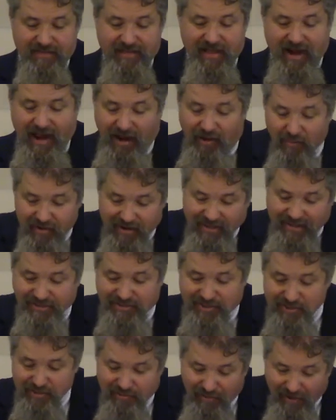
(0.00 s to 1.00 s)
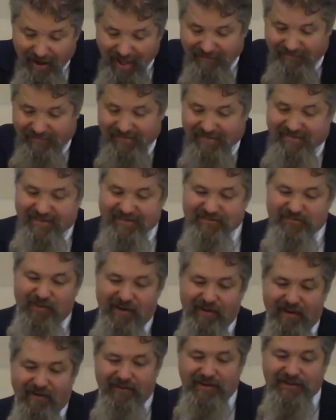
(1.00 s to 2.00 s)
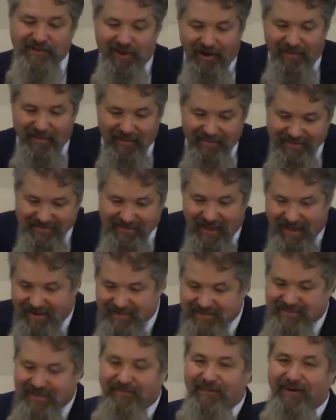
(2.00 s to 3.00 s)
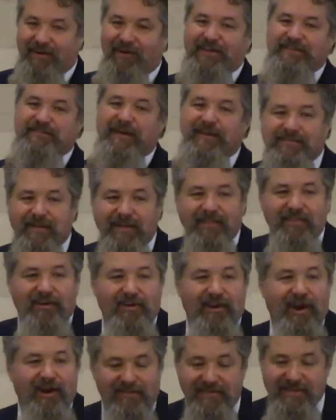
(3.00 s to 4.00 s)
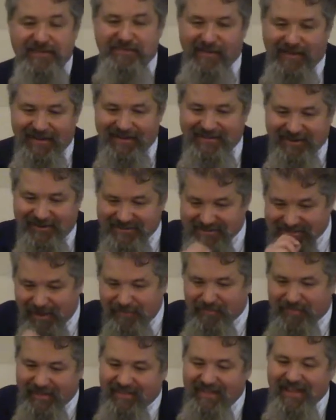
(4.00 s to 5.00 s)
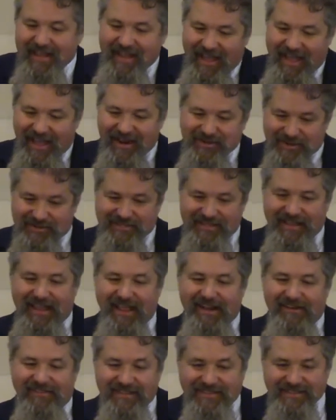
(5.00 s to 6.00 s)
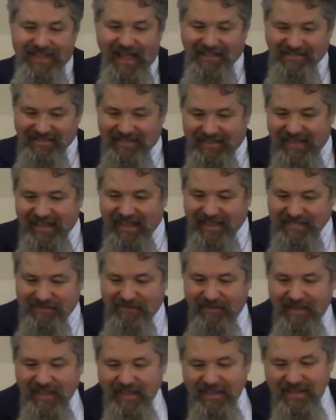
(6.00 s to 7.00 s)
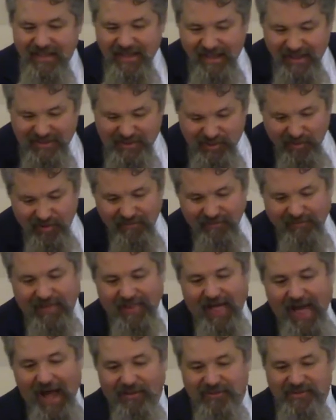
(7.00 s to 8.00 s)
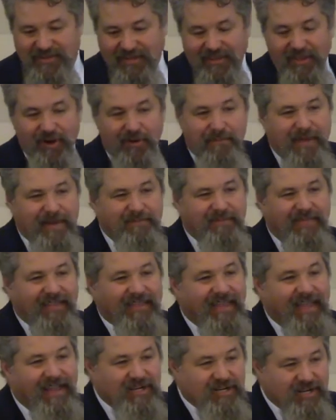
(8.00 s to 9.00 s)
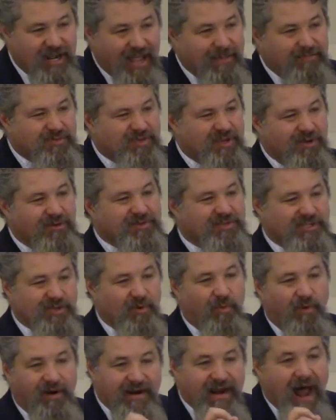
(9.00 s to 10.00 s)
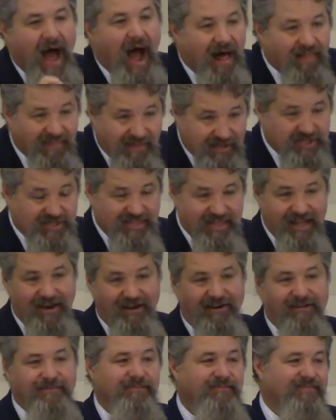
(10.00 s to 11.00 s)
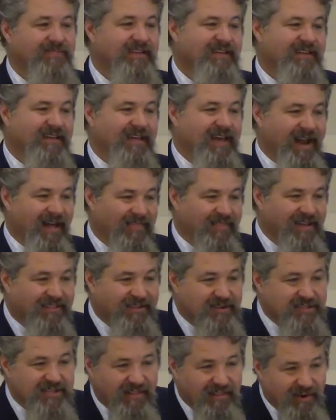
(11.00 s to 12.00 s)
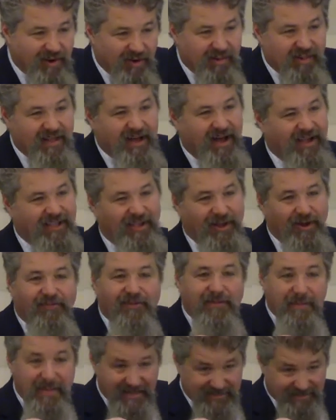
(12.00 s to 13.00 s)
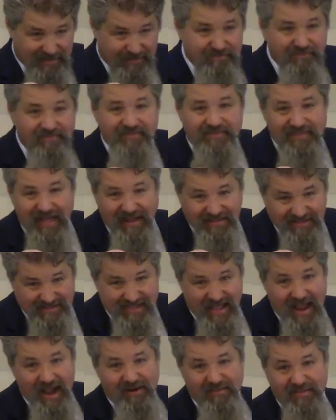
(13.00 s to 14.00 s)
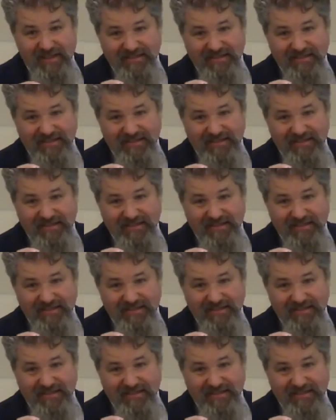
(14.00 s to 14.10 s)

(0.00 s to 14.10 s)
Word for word: And I don't want to get too graphic. Whenever we talk about this kind of stuff, it always makes me a little nervous because there's something interesting here in the text that the ESV sort of clouds a little bit, but the King James uses the word knowledge there. And I think there's a little uh, euphemism that's there